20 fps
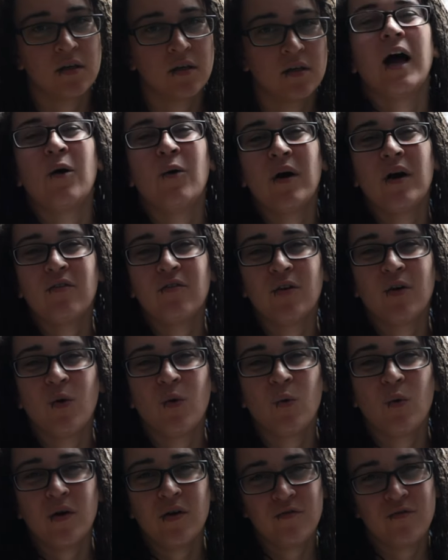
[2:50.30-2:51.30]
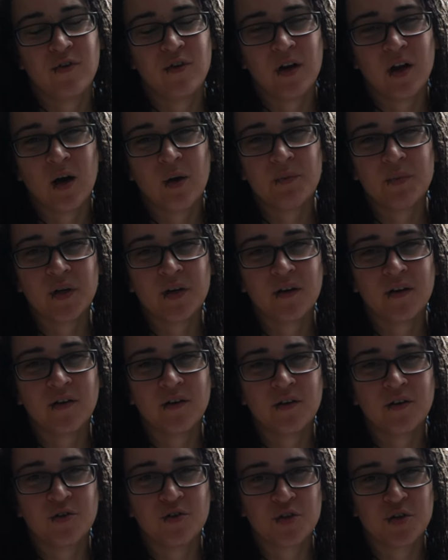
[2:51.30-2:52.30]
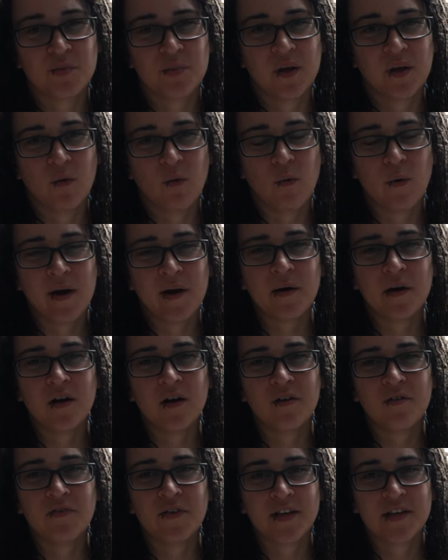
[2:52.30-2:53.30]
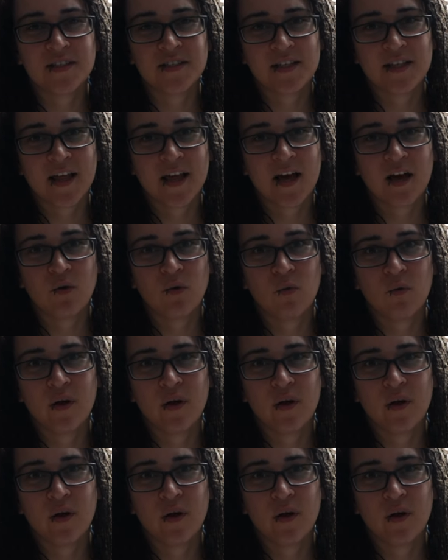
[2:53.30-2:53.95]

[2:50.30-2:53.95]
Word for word: However, one phenomenon you should be aware of is that